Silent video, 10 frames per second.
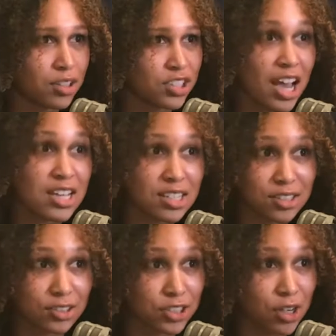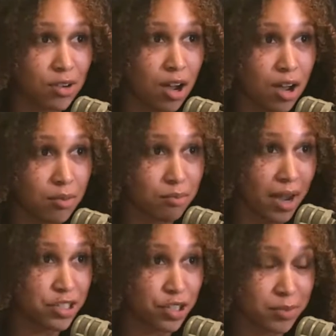She has a show called
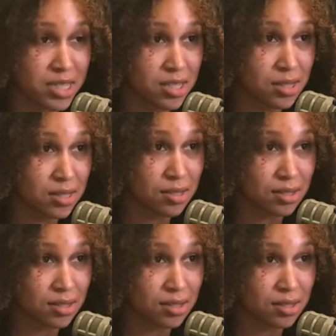Mind Your Business.